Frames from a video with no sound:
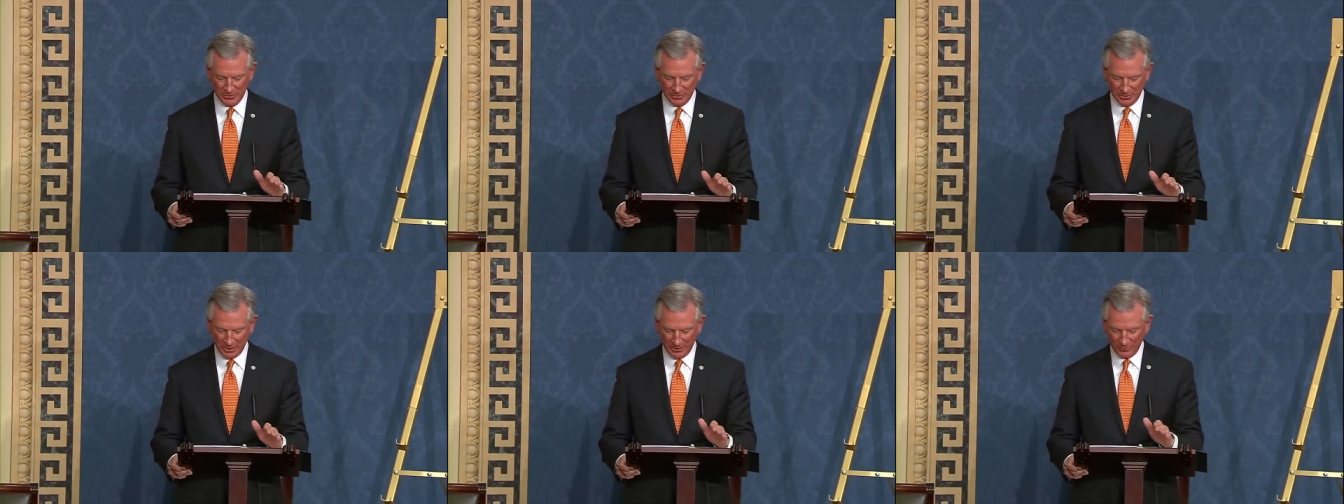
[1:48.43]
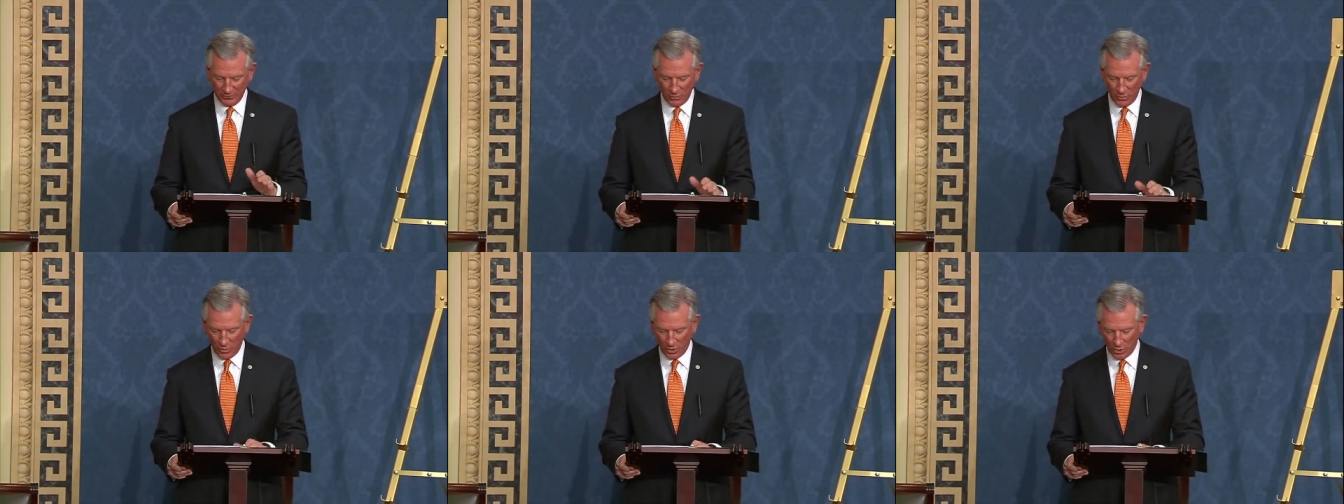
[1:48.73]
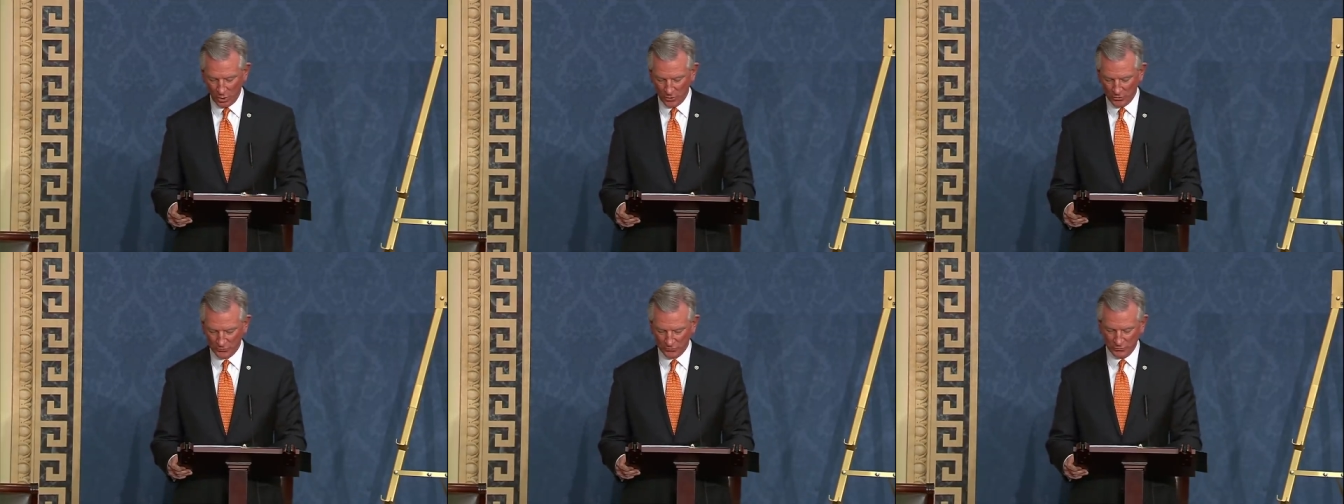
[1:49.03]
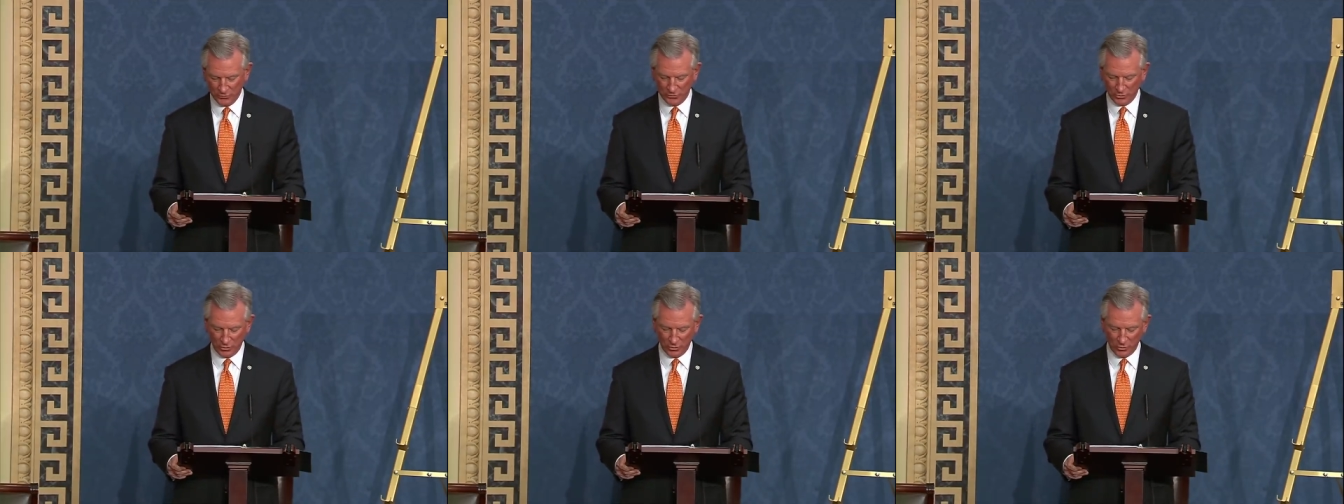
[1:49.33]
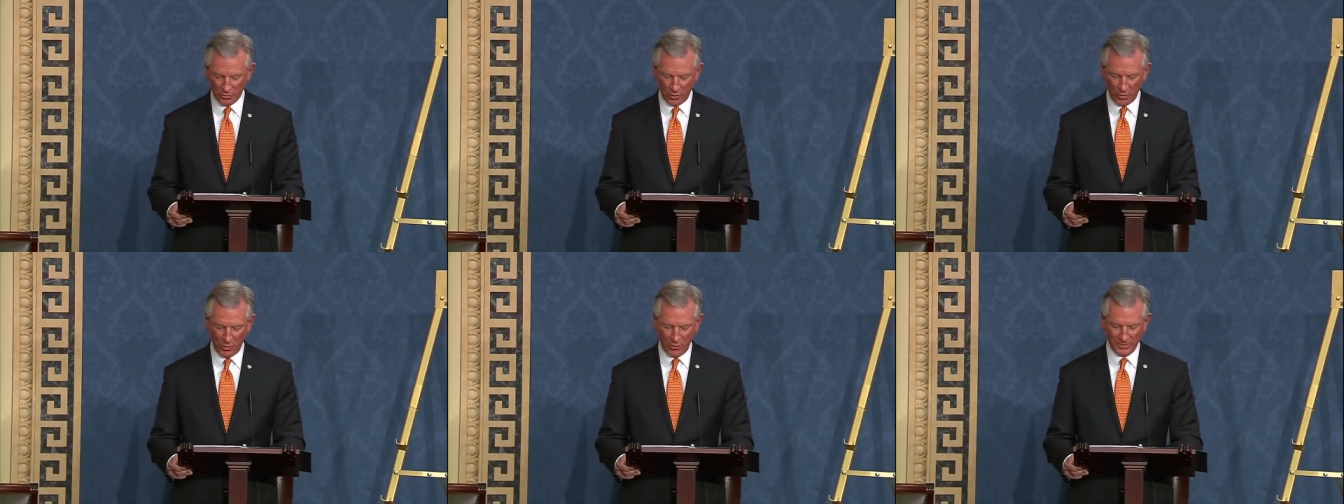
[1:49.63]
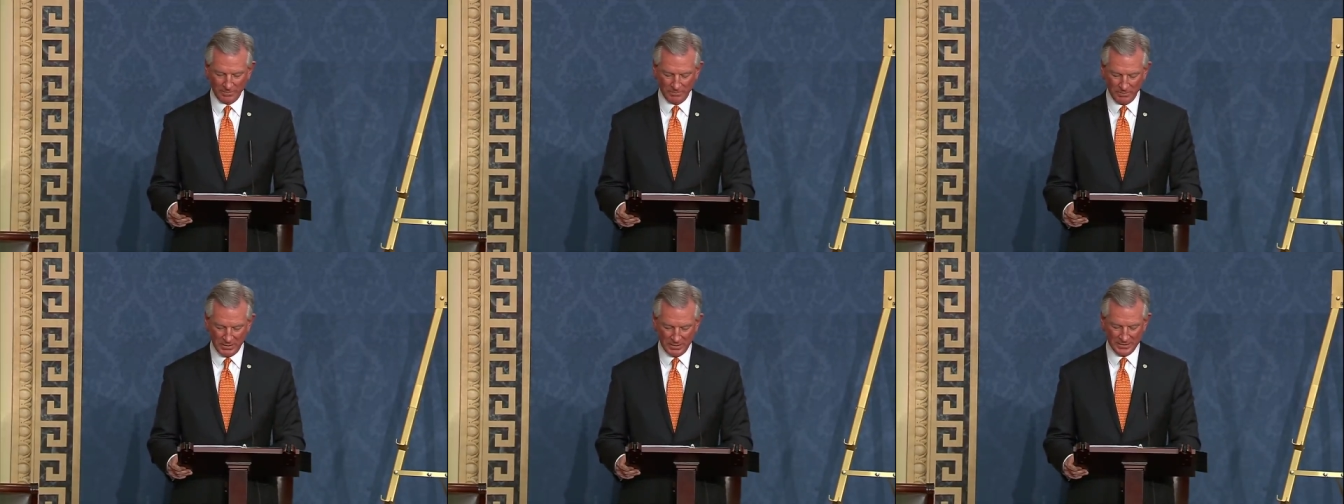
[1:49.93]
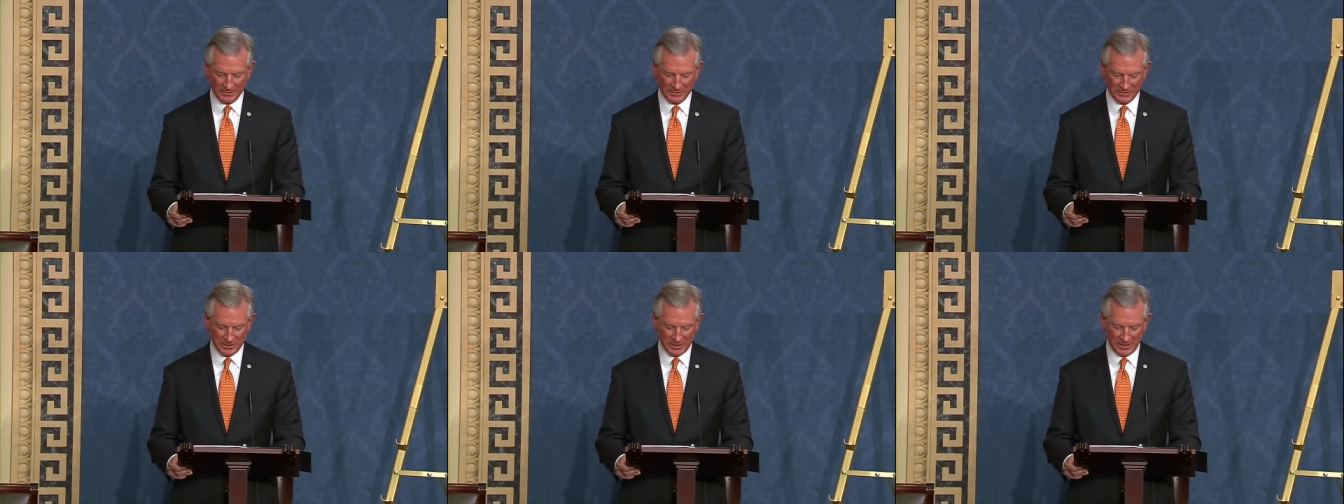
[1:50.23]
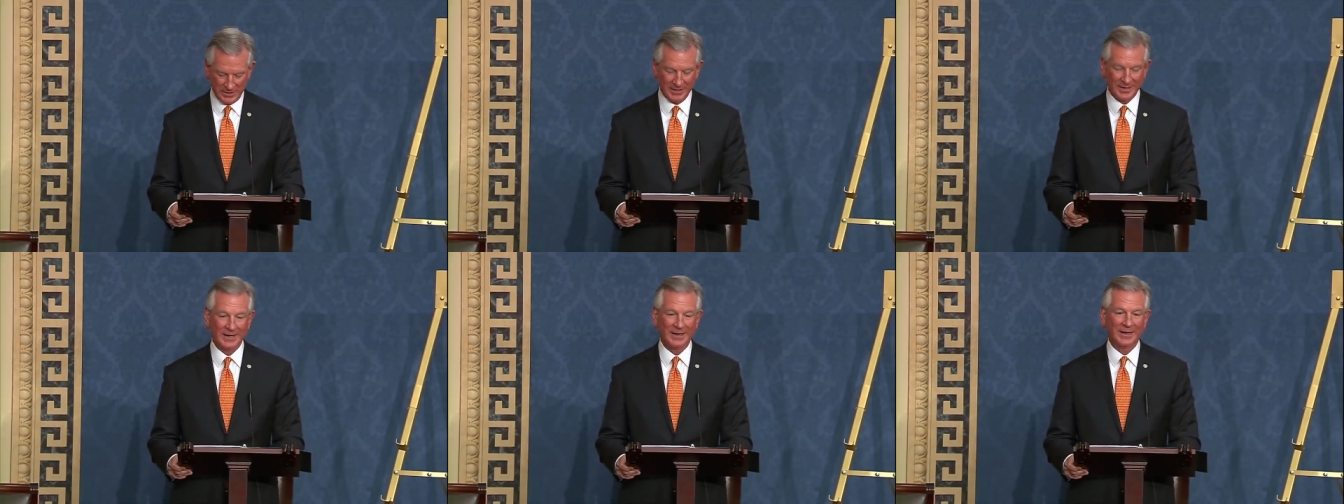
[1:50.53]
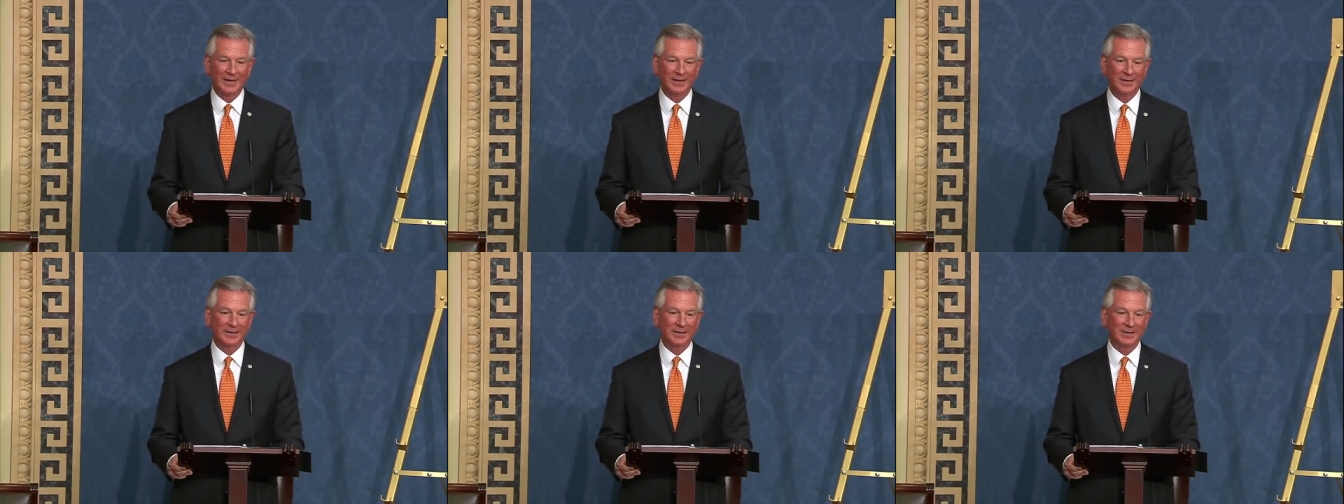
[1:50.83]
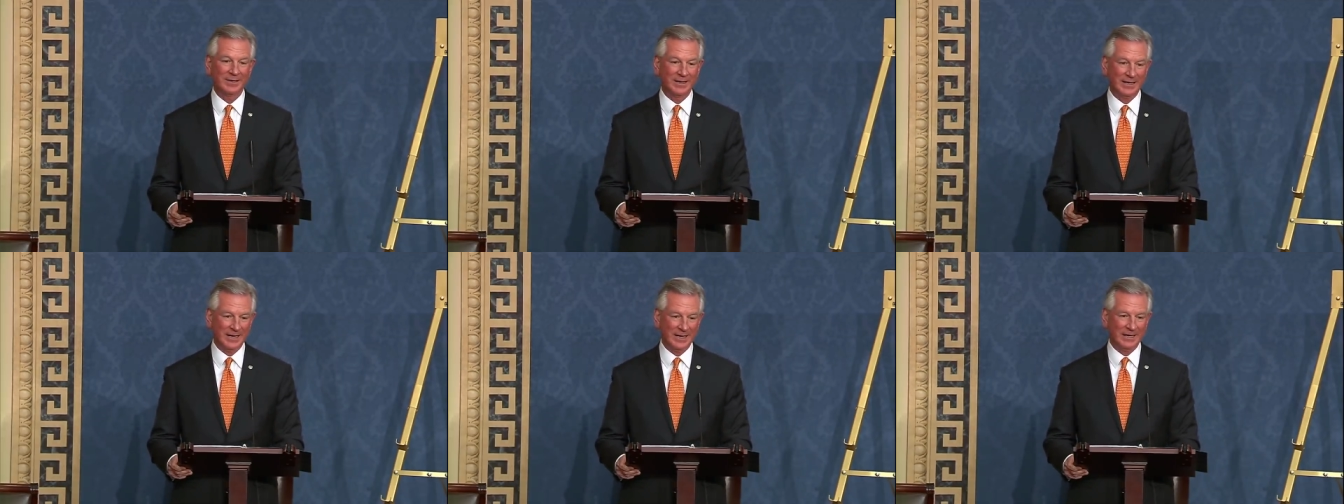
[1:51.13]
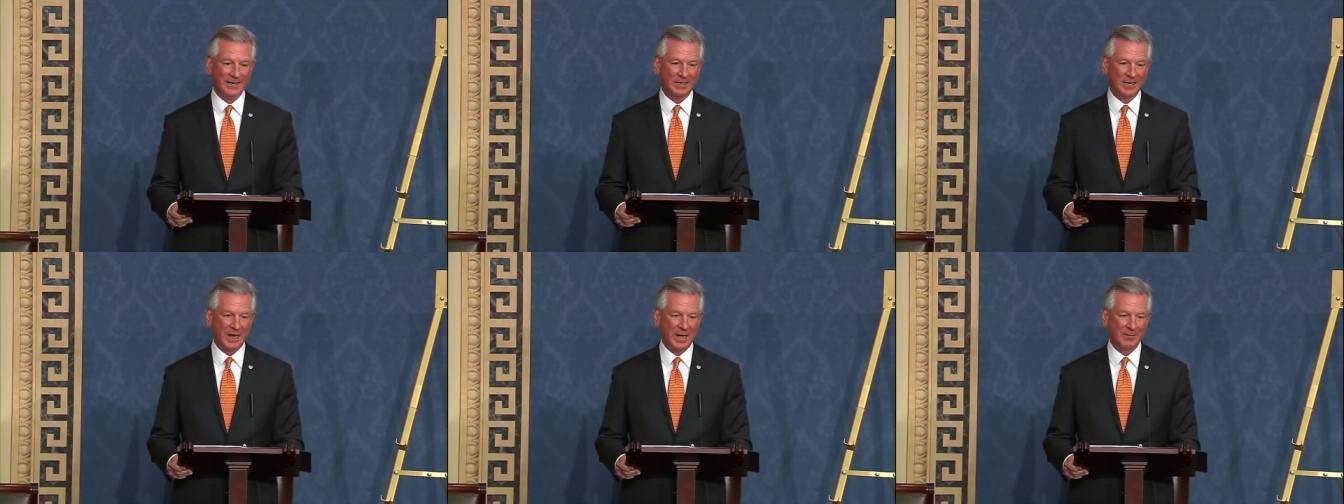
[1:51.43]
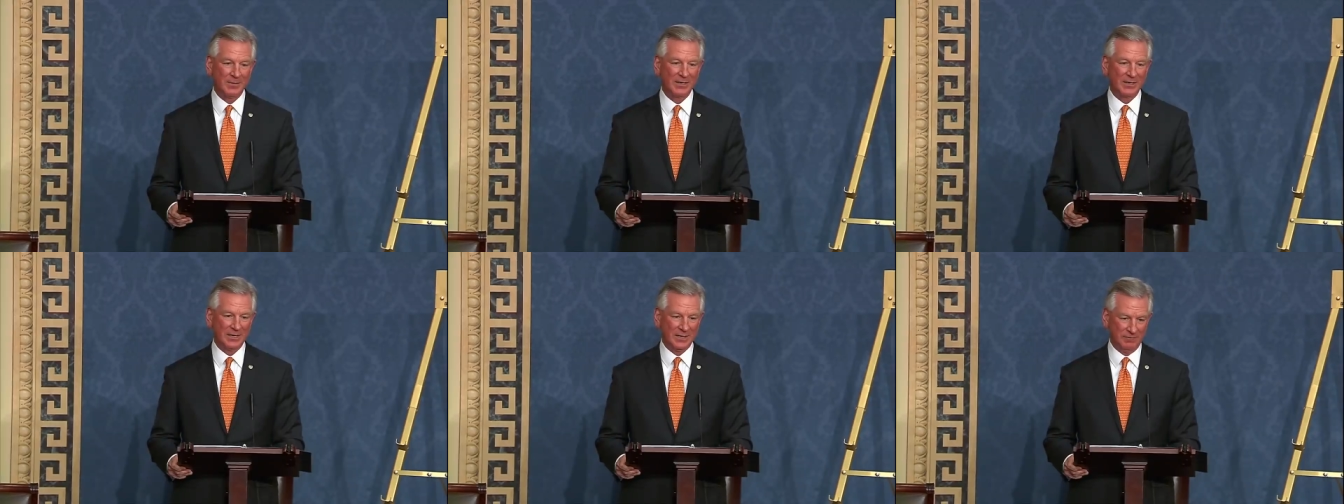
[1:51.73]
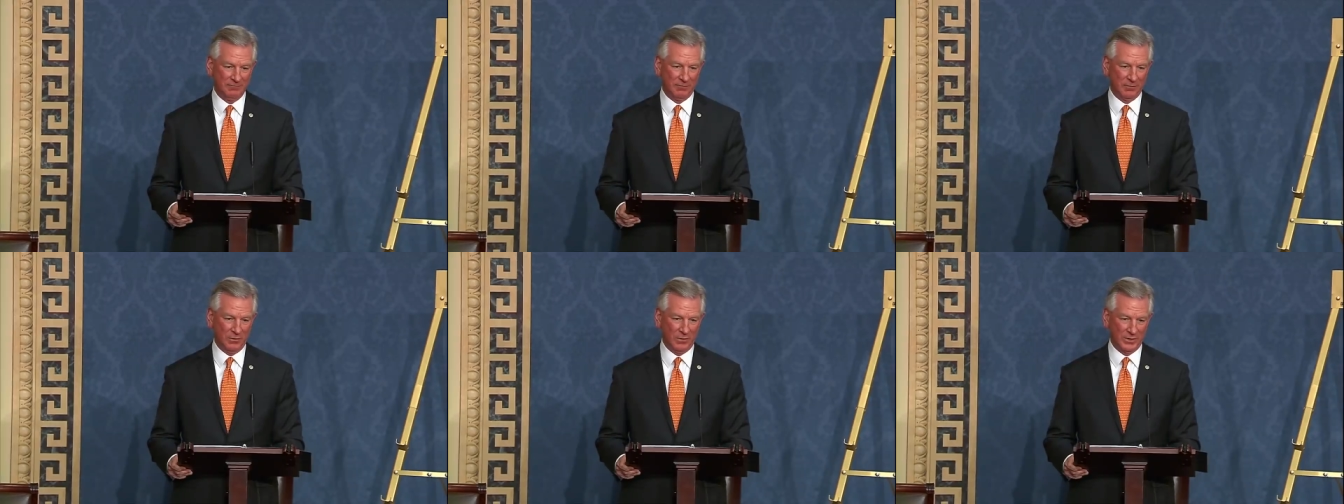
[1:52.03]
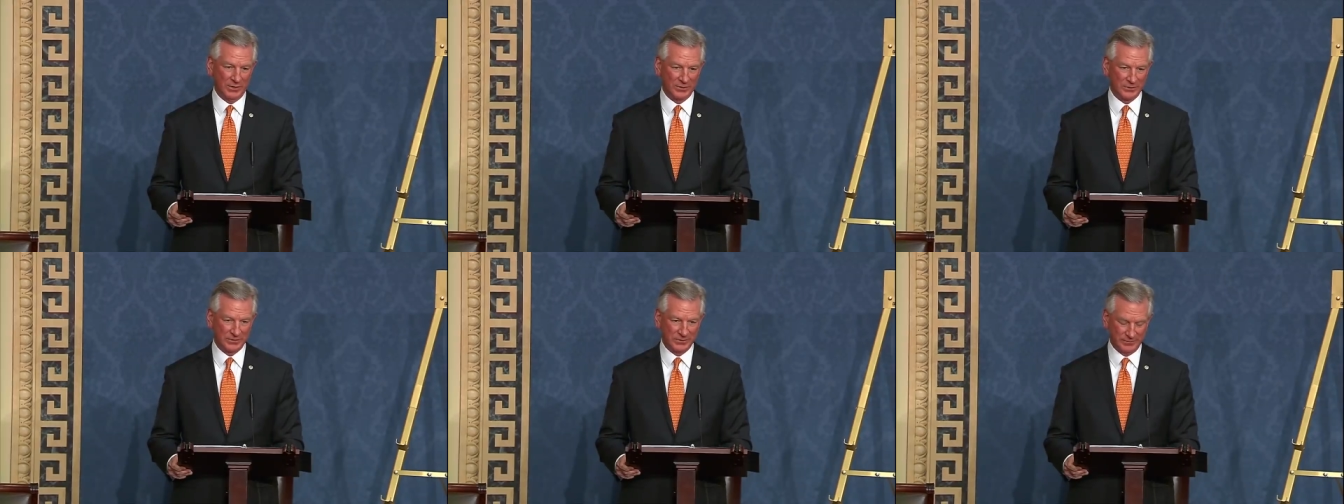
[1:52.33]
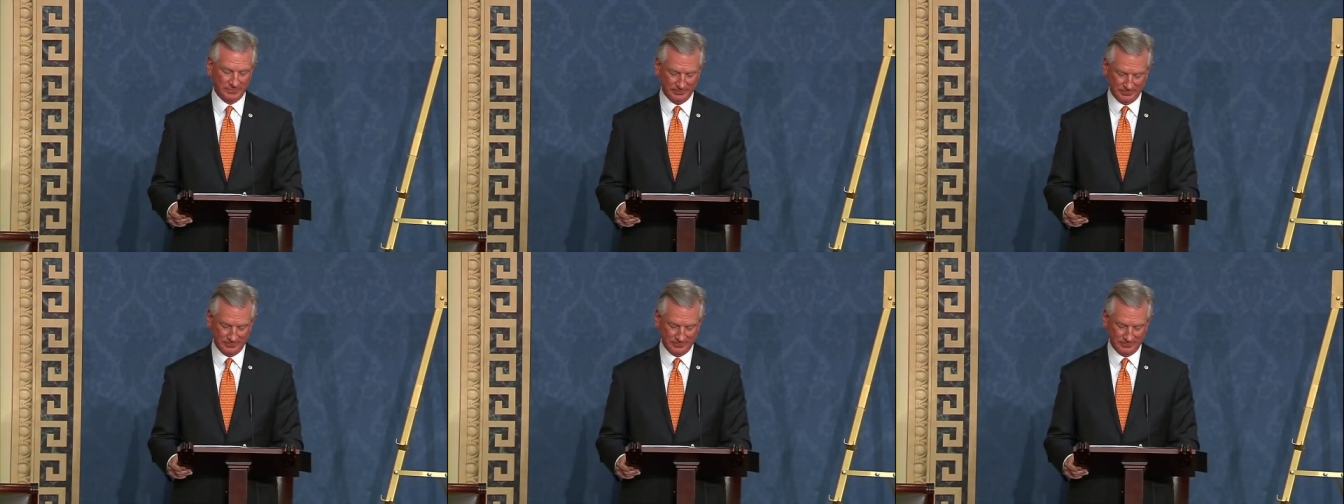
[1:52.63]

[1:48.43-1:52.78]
of the world through the growing military and economic influence.